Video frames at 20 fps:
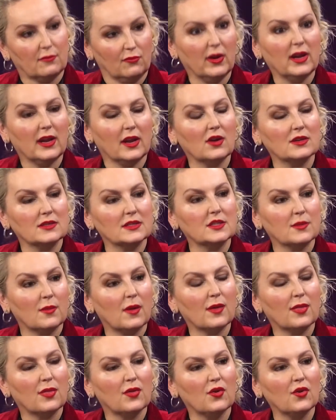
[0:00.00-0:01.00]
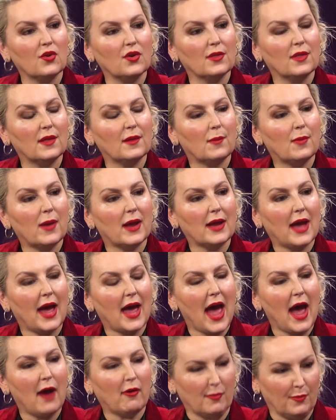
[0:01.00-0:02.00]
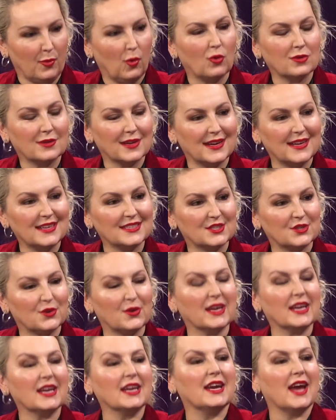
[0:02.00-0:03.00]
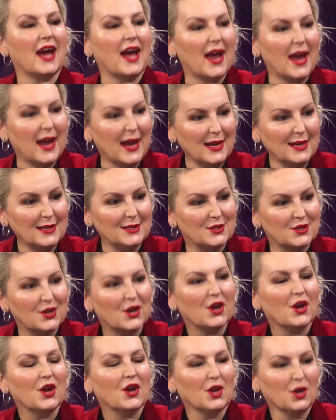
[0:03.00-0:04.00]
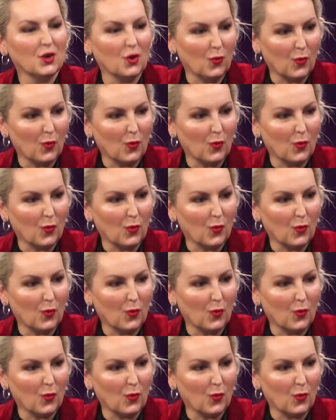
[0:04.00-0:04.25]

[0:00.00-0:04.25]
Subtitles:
really goes into my third, about how important it is to engage your